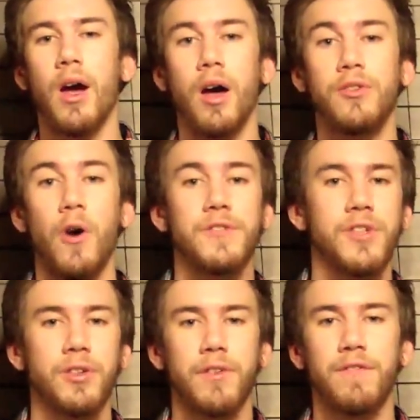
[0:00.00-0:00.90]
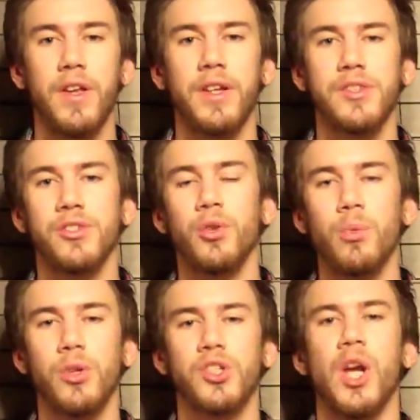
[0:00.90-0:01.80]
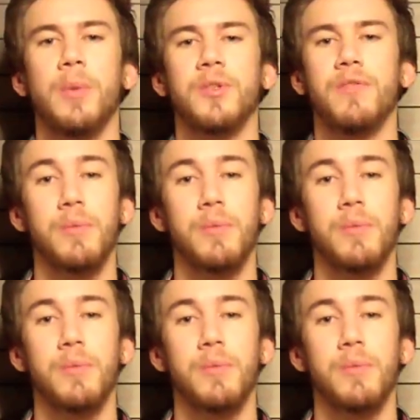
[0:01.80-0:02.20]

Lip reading: Dolph Ziggler defending his newly won championship